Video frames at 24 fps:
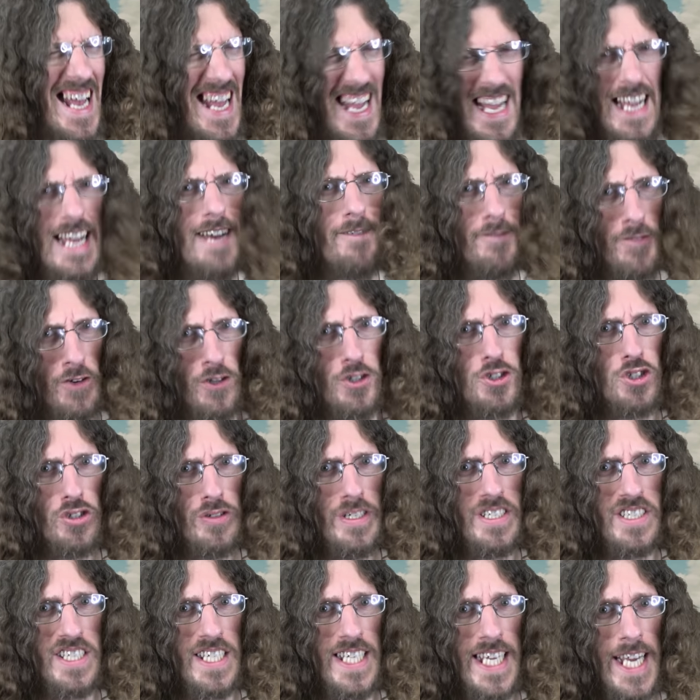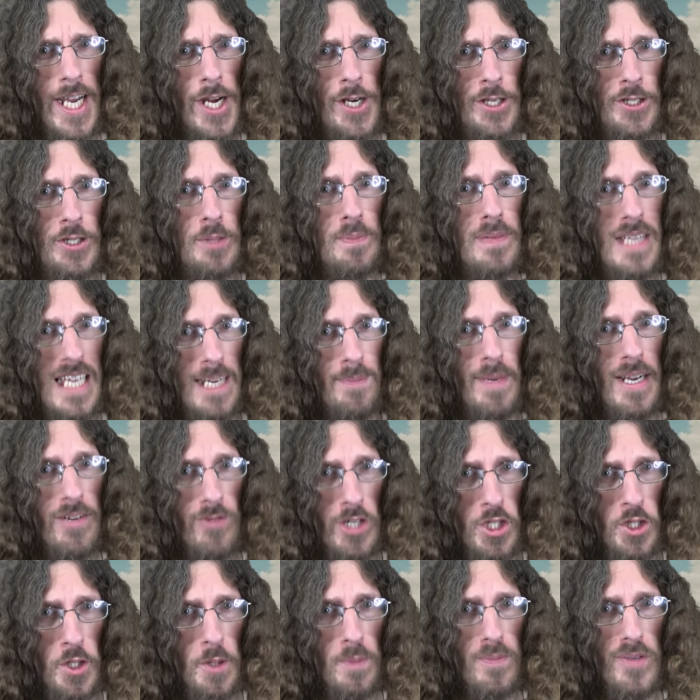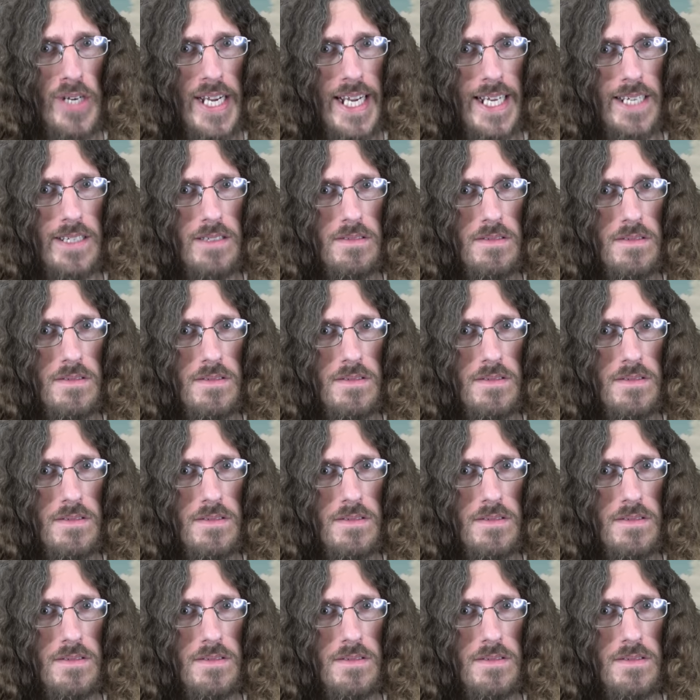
ever trust a character played by Richard Brake.